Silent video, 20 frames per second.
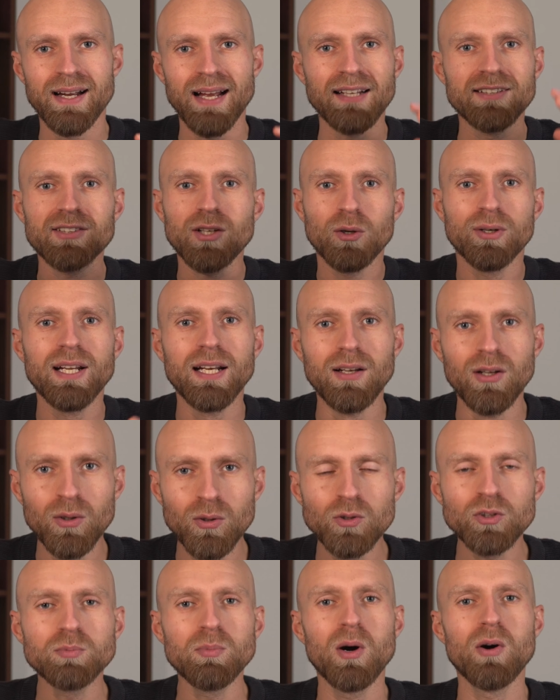And so they
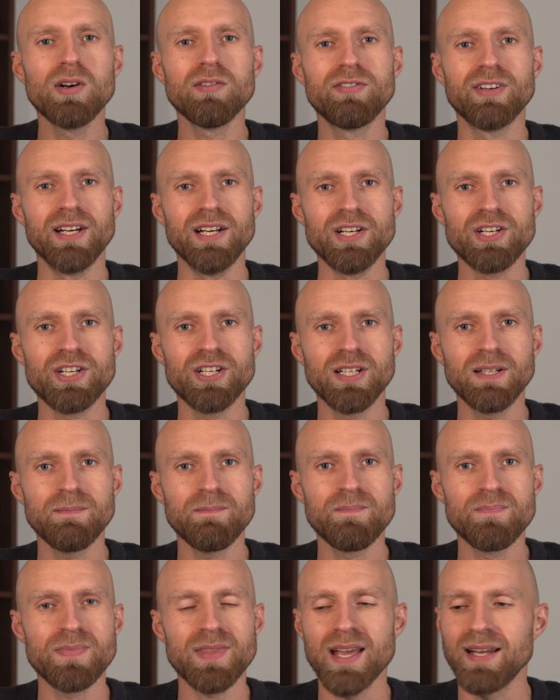lose
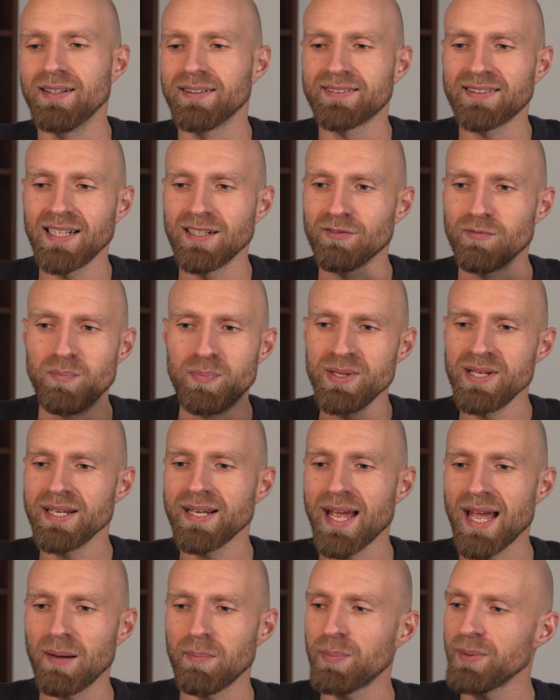motivation, and instead of
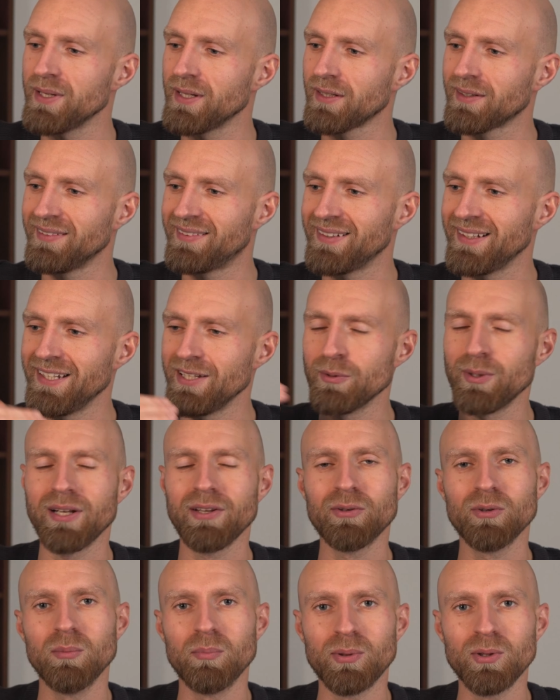being happy and
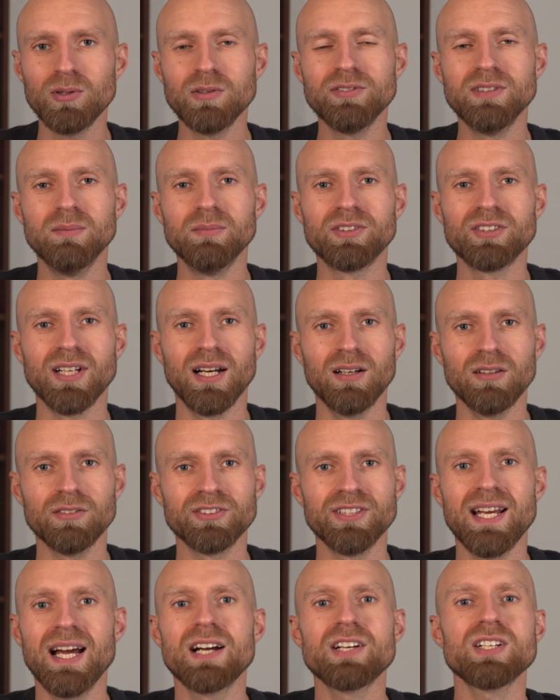continuing to improve themselves,
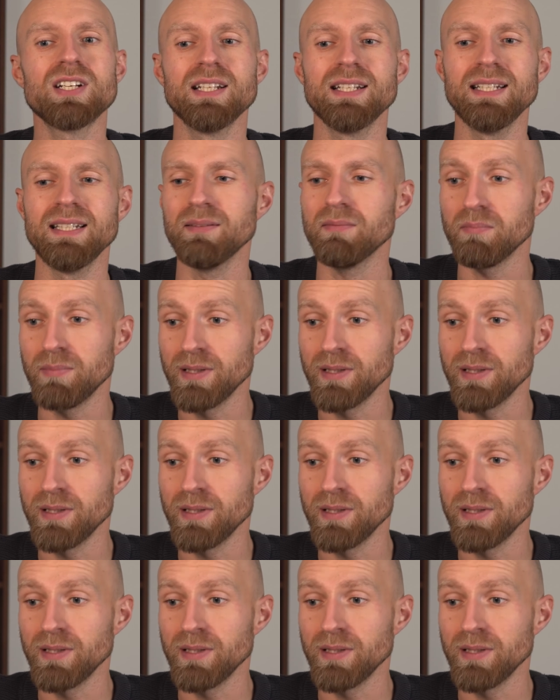they actually,